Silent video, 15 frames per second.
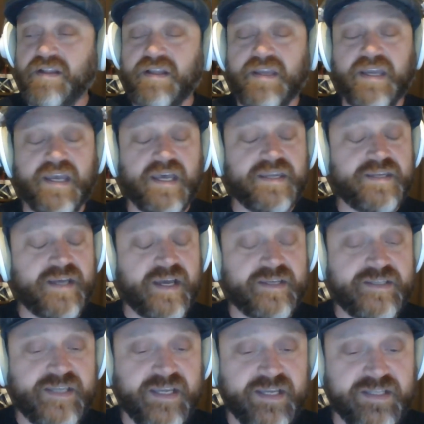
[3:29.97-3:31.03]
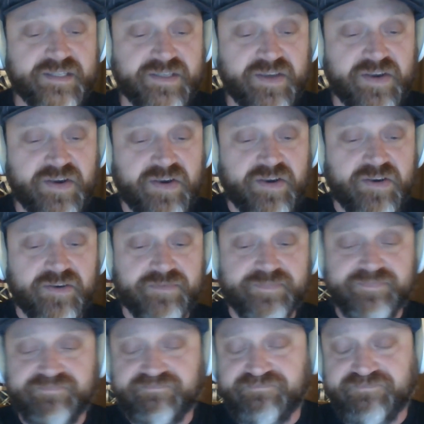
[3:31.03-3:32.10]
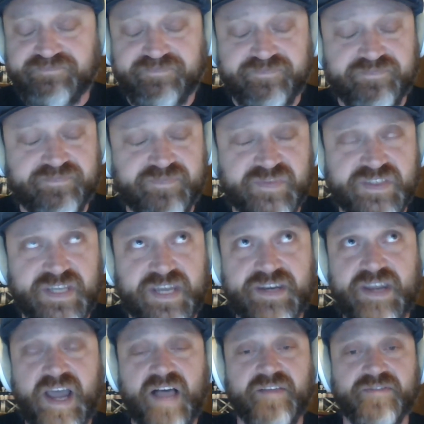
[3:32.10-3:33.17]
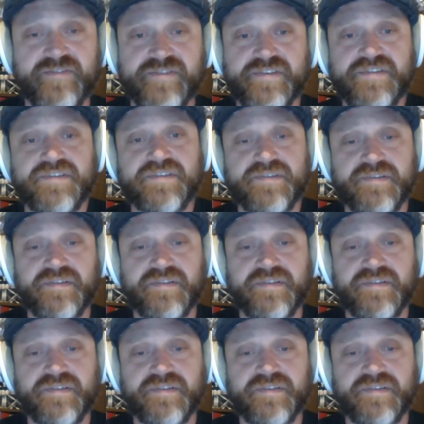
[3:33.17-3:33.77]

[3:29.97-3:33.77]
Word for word: And uh, tickets are $10